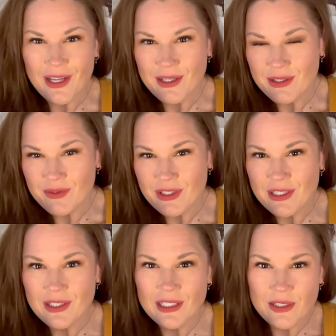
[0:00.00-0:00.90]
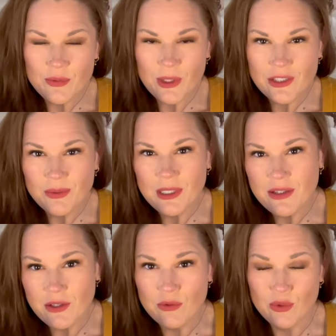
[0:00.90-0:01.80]
I give to this and it gives back to me,
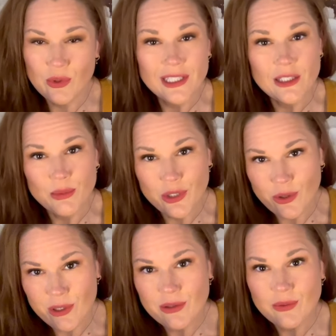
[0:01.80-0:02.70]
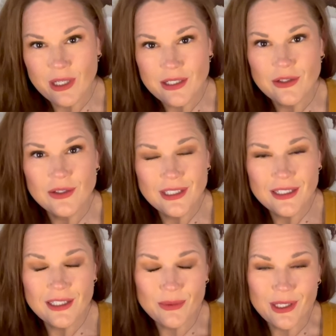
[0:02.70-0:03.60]
therefore I keep it going, right? Our
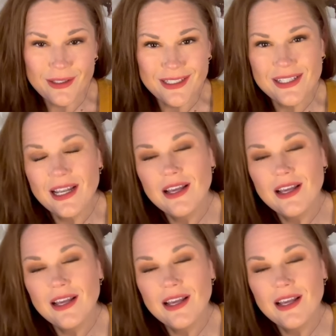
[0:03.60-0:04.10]
day-to-day realities.